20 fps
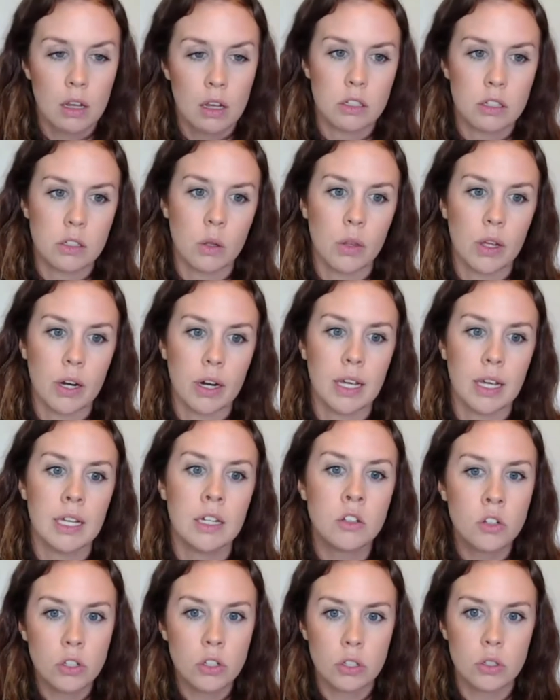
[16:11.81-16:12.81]
So they're
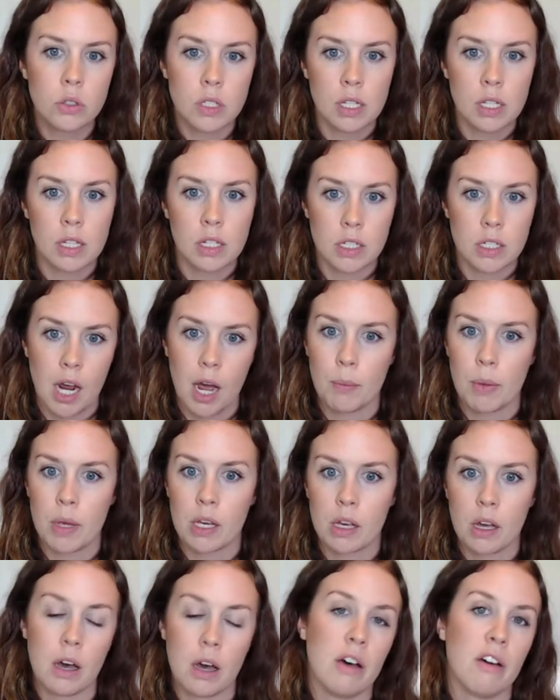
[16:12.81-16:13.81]
introducing the
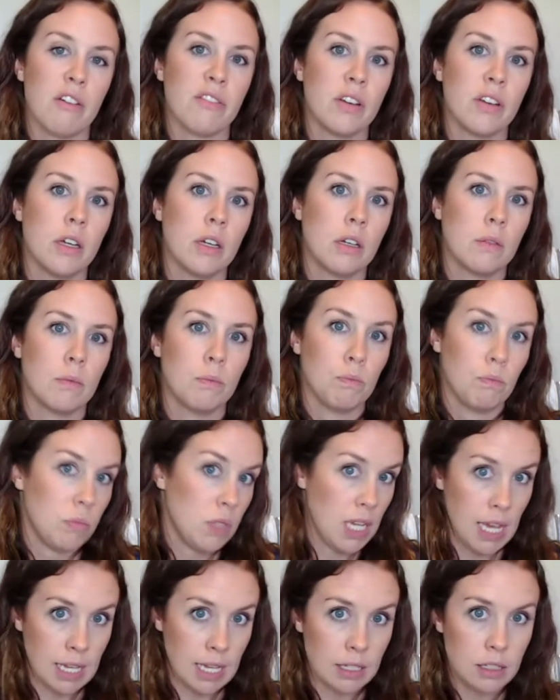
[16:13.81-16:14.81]
topic of
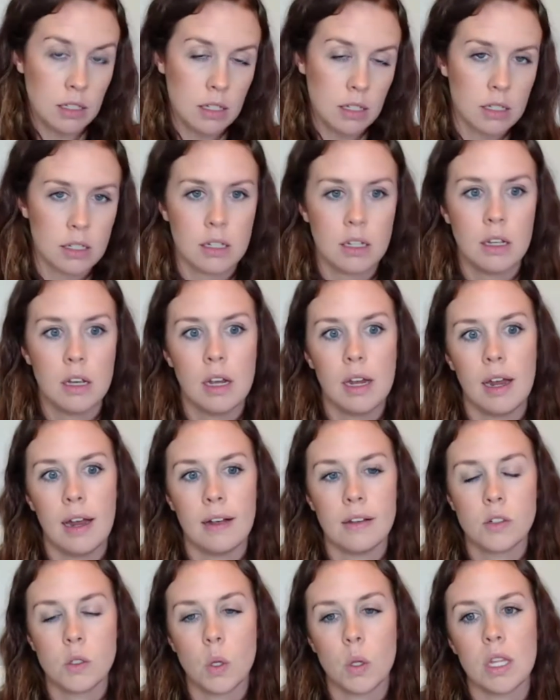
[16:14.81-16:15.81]
tents
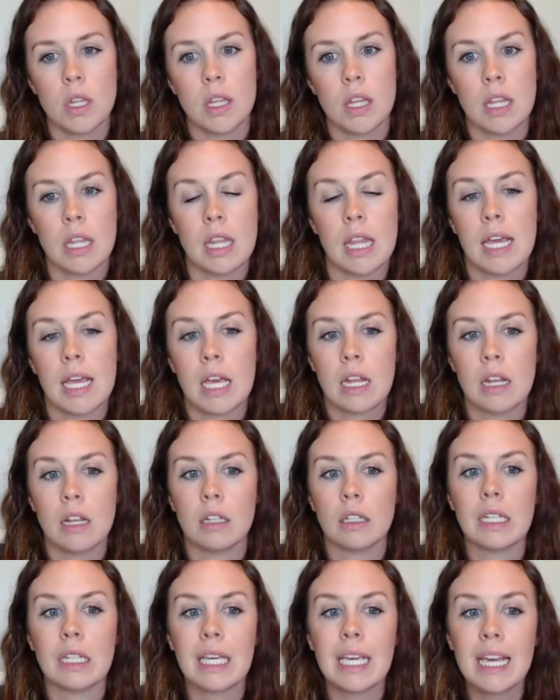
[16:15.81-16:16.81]
so that then they
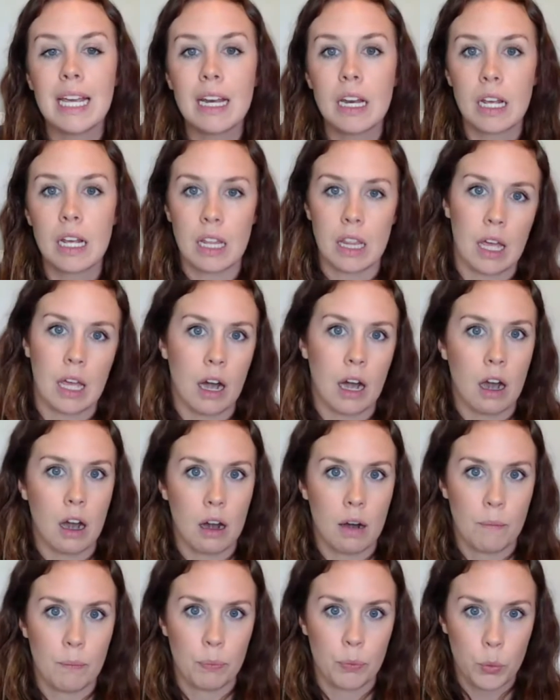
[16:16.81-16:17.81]
can lead
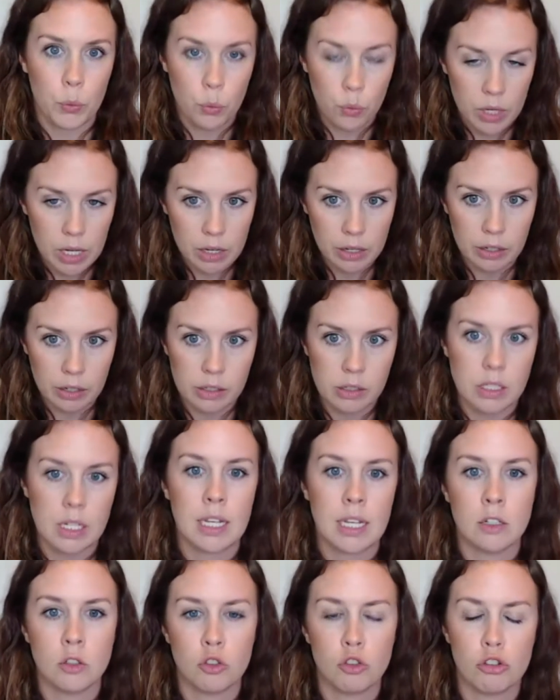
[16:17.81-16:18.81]
their readers
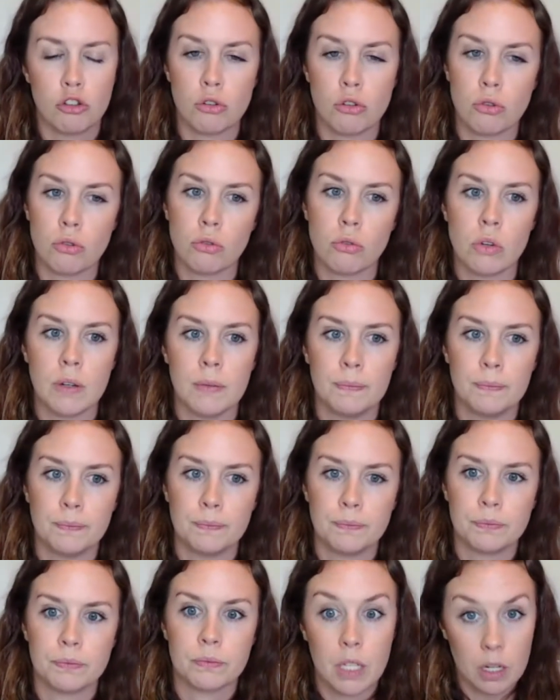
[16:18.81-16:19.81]
into
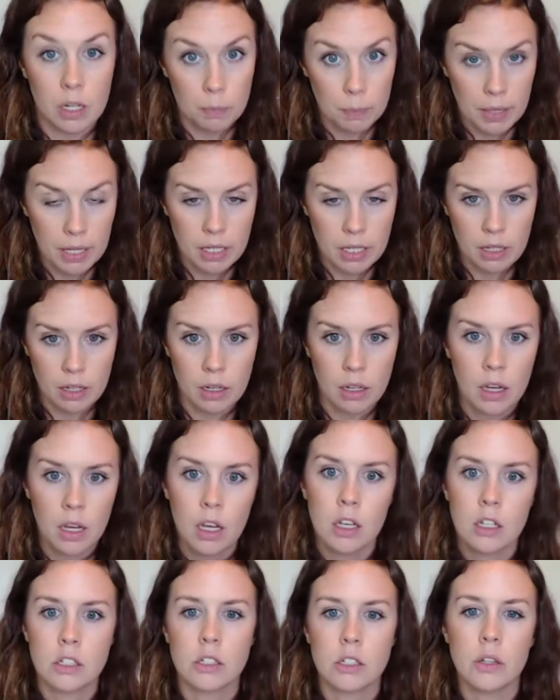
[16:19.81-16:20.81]
their opinion.
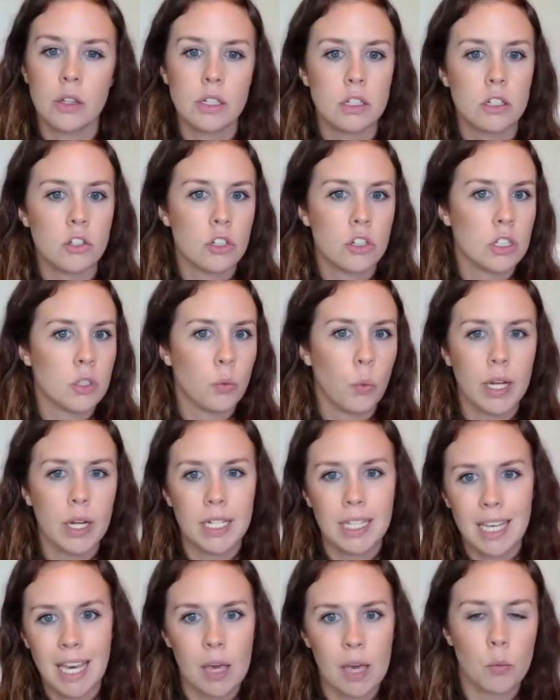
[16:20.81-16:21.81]
So this is just
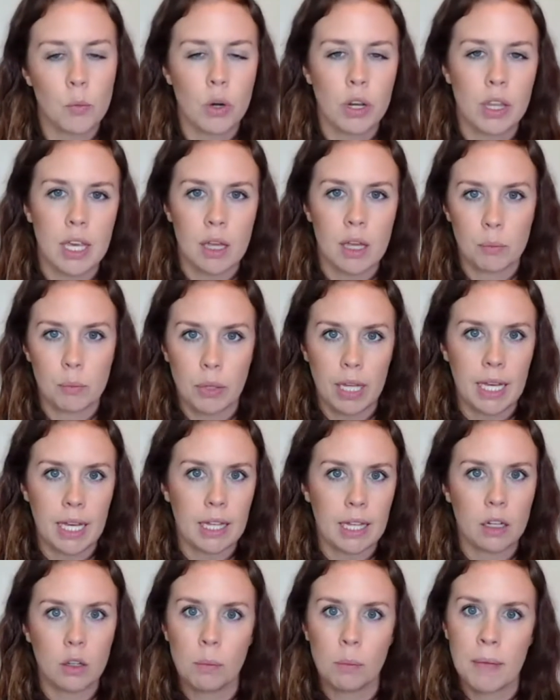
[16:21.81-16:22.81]
one game where they can play a
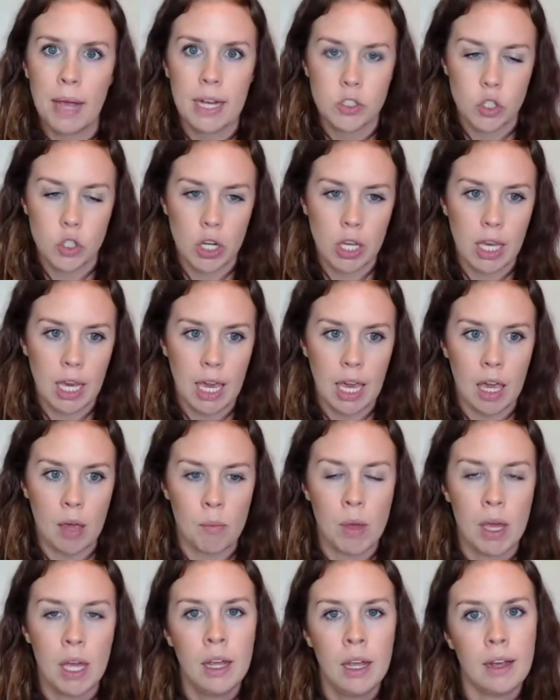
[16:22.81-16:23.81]
little matching
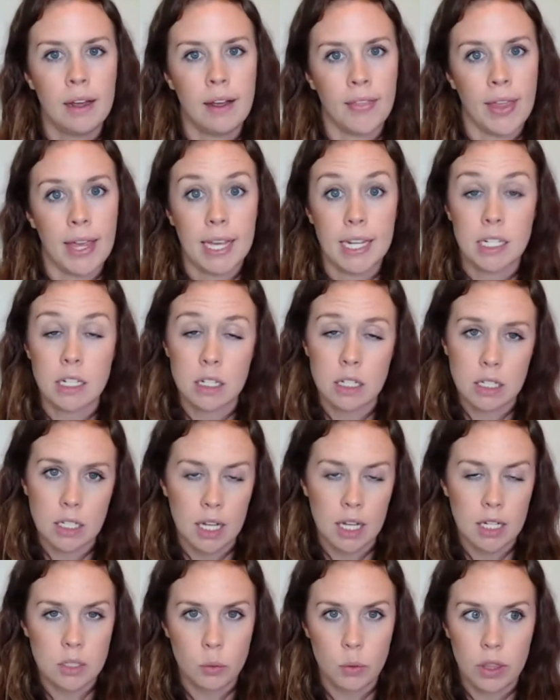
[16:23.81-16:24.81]
game, and they can
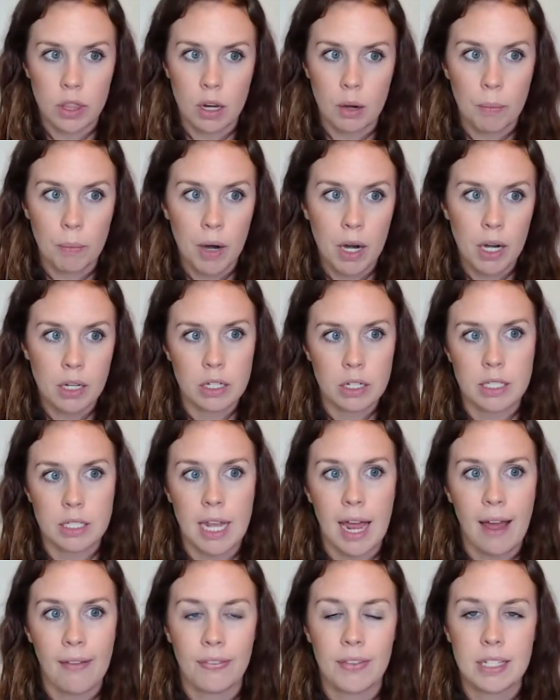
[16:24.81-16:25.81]
discuss with their partners
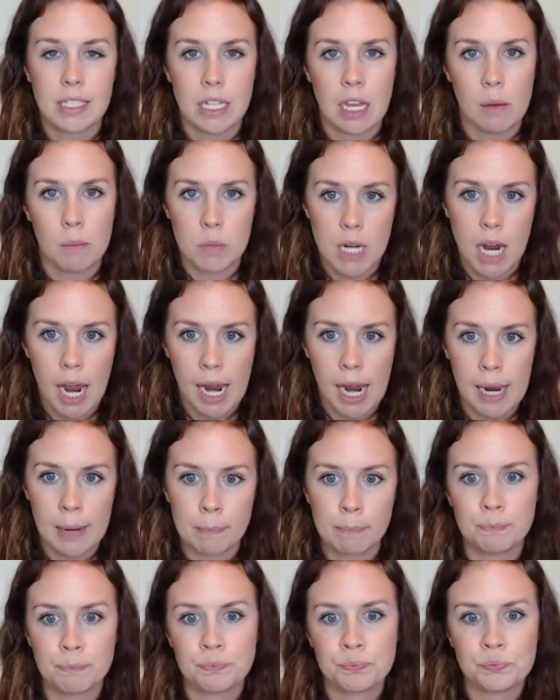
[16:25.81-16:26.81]
at the same
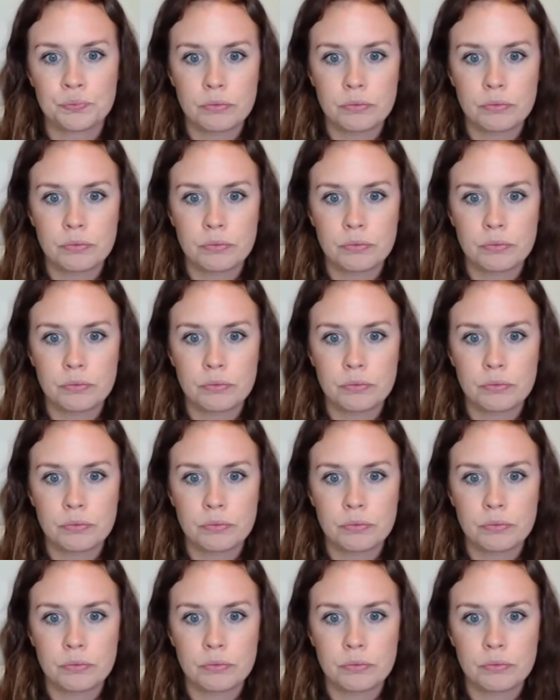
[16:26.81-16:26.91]
time